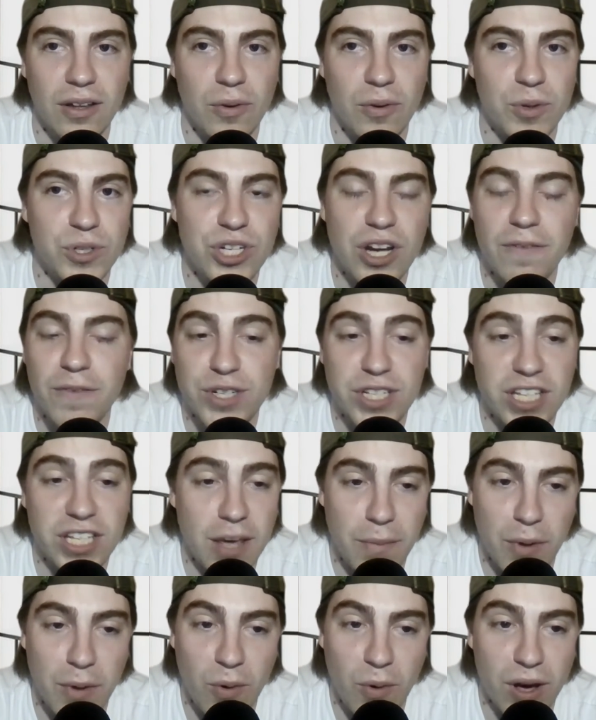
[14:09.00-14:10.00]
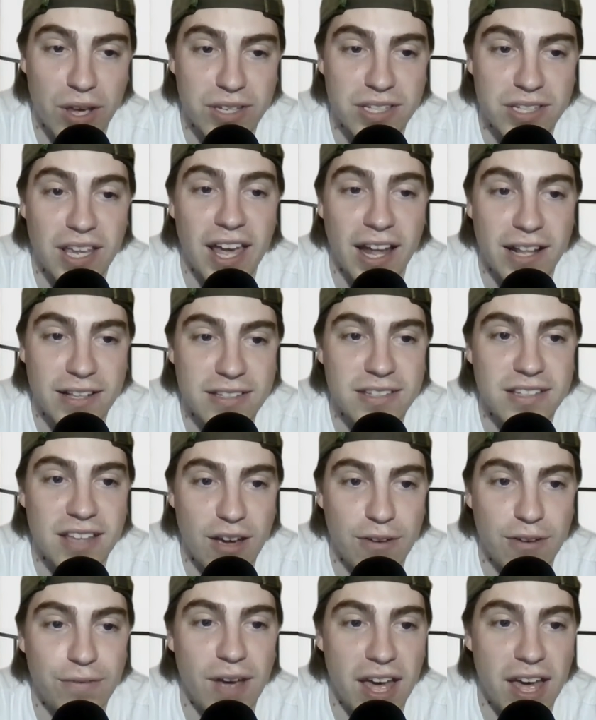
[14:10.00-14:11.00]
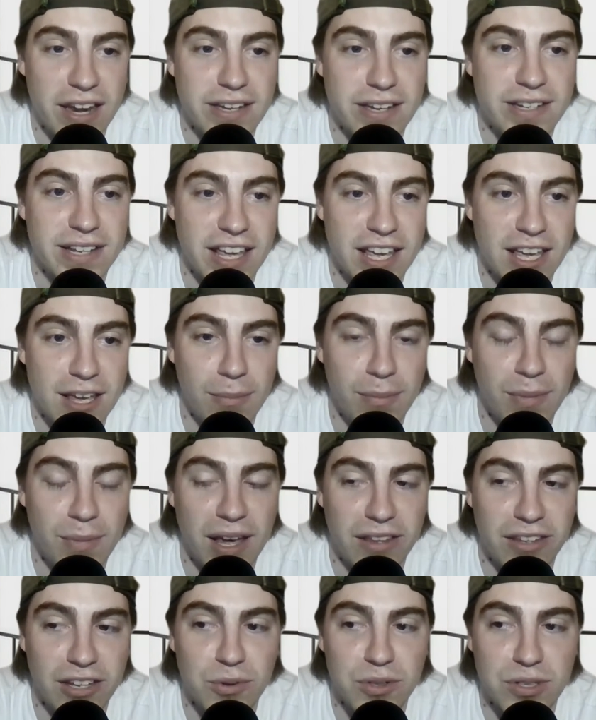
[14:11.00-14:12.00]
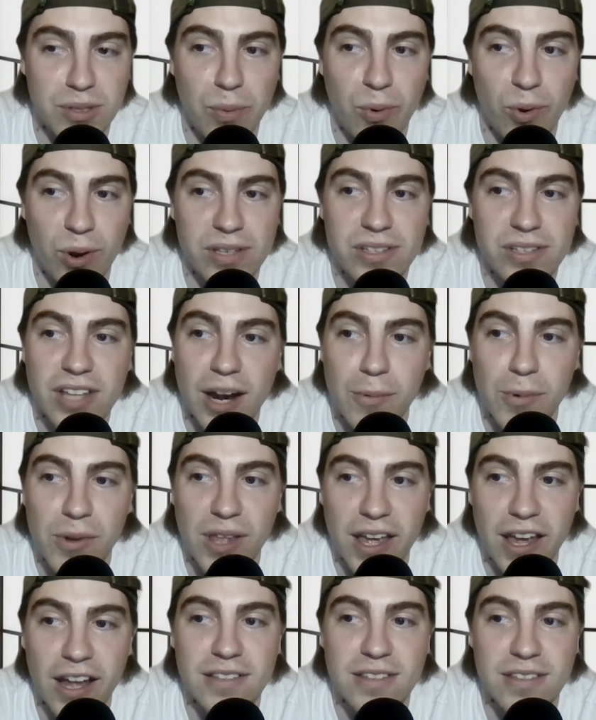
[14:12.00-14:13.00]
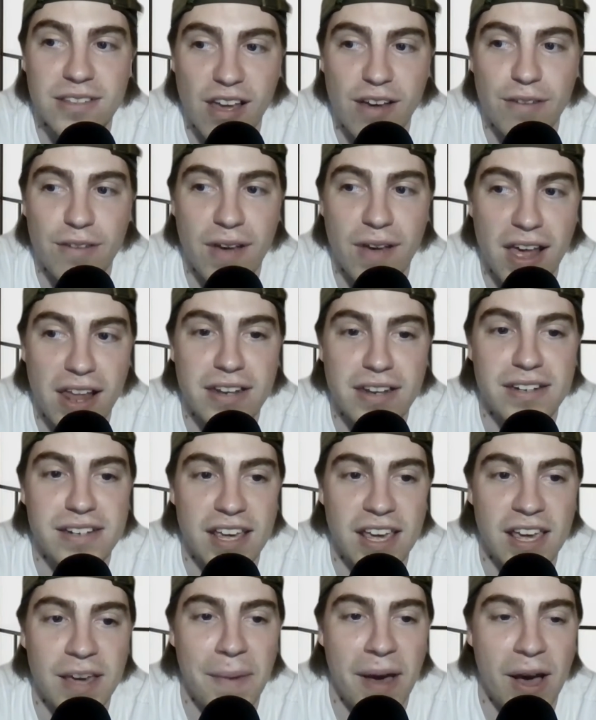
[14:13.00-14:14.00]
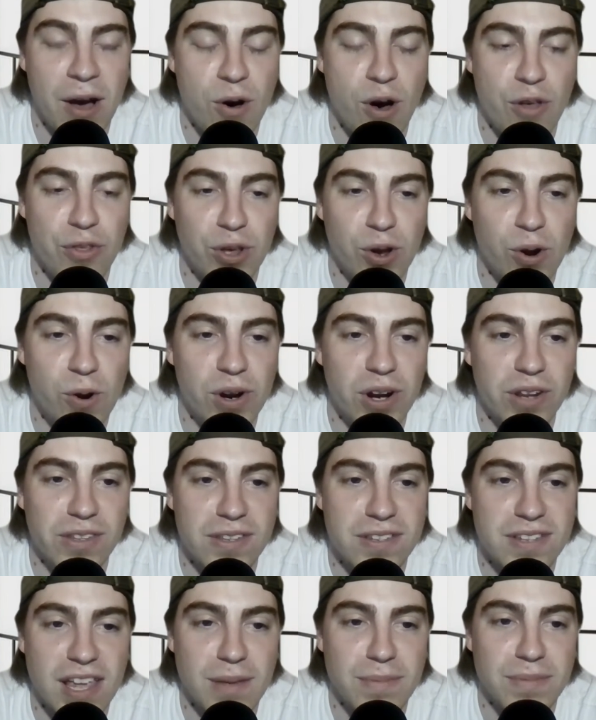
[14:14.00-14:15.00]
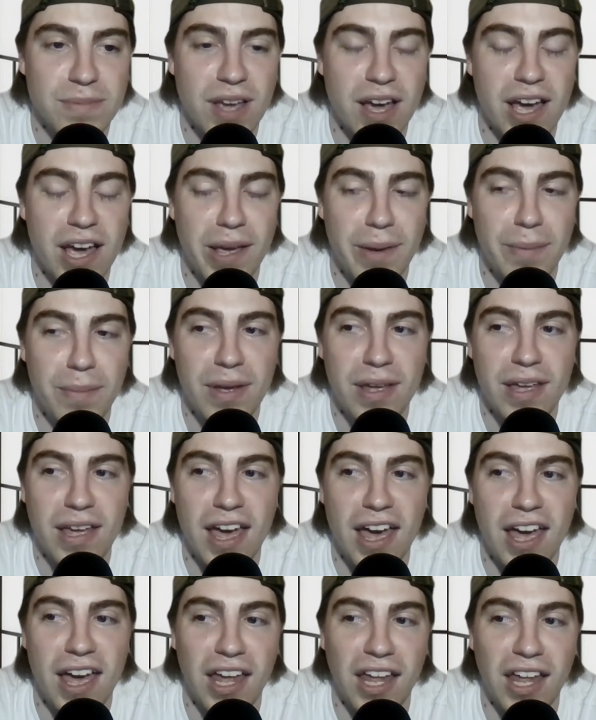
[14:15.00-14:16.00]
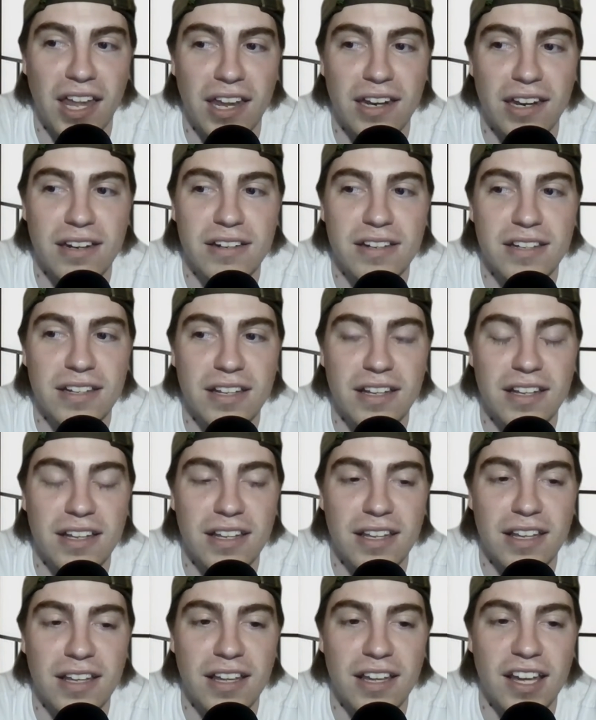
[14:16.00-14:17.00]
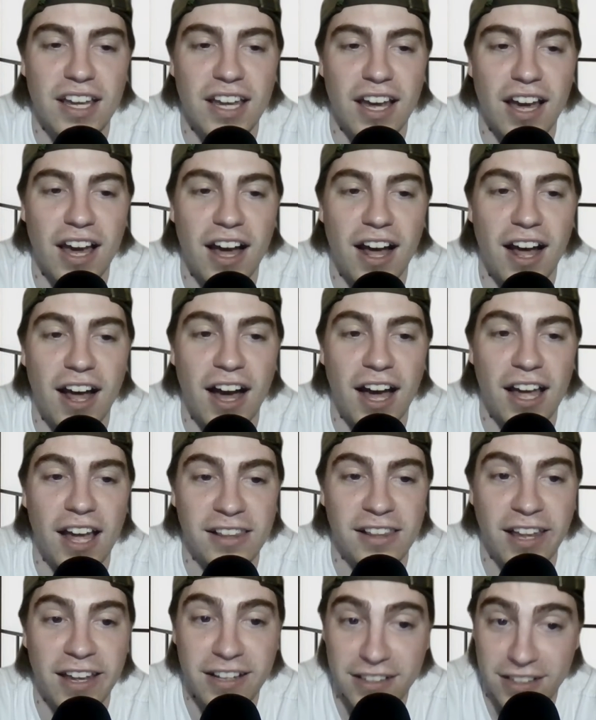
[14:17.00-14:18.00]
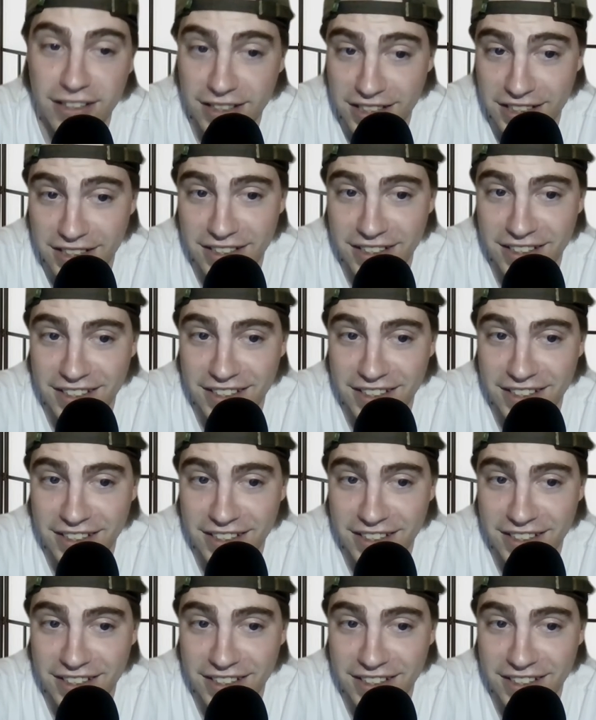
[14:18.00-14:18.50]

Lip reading: whichever team it was, it had Steph and Dame, and there was a point in time where they had Steph and Dame out on the court at the same time, and I liked it.